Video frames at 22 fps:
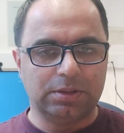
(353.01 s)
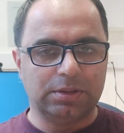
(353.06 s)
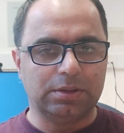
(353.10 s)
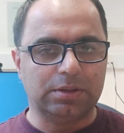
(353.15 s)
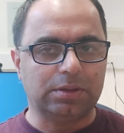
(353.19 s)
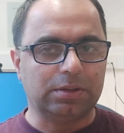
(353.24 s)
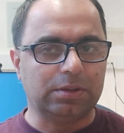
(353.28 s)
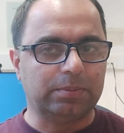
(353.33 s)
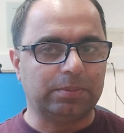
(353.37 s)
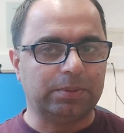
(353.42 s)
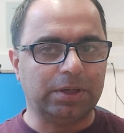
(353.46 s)

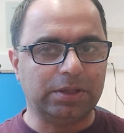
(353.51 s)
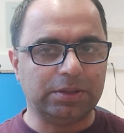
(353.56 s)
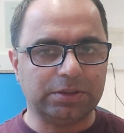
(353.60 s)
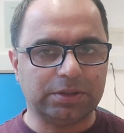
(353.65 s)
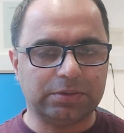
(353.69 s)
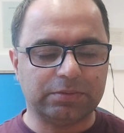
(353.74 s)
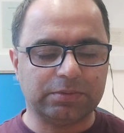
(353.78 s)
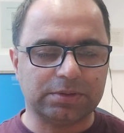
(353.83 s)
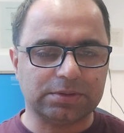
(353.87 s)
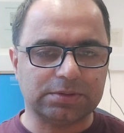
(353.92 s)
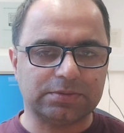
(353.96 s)

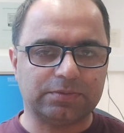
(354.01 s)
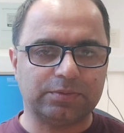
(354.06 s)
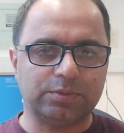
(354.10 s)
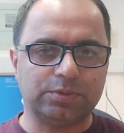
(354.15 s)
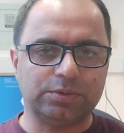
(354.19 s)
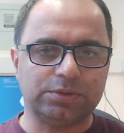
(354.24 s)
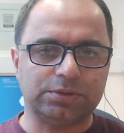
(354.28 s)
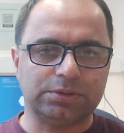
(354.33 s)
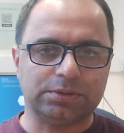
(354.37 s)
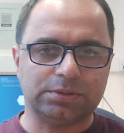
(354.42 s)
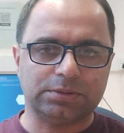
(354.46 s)
platelet
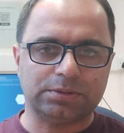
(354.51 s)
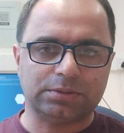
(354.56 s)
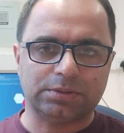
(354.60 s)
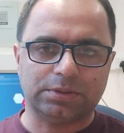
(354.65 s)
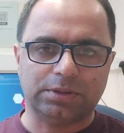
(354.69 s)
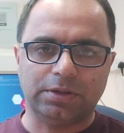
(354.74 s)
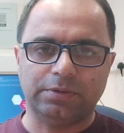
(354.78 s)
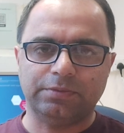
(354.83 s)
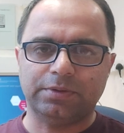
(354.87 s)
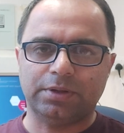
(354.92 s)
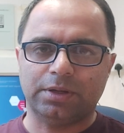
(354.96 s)
transfusion,
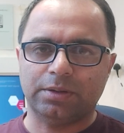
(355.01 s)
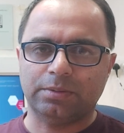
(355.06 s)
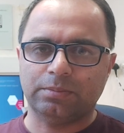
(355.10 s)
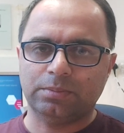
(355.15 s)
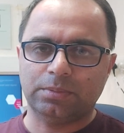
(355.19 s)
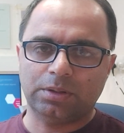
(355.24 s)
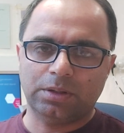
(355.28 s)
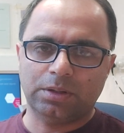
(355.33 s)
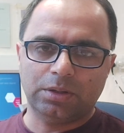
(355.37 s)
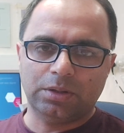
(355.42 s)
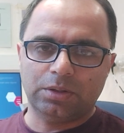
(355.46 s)
give
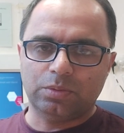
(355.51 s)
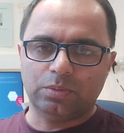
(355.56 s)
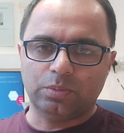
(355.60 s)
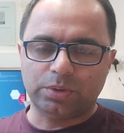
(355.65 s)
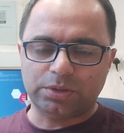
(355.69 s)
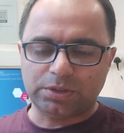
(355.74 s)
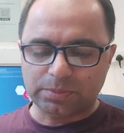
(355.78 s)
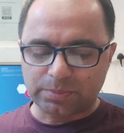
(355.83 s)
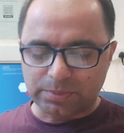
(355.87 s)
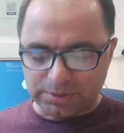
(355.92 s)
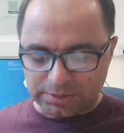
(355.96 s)
him
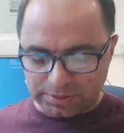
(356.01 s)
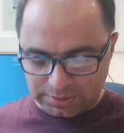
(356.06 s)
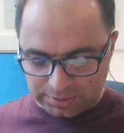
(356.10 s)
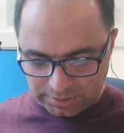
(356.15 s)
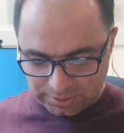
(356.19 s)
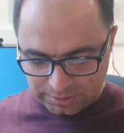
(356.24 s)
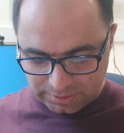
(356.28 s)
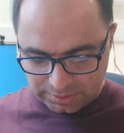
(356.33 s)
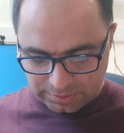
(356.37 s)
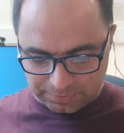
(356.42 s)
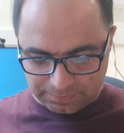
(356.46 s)
vitamin
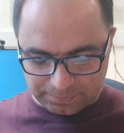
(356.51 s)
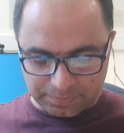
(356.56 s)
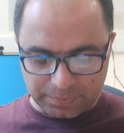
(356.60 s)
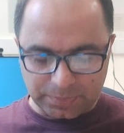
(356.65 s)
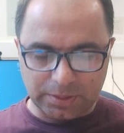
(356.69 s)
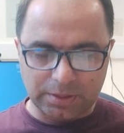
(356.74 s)
K,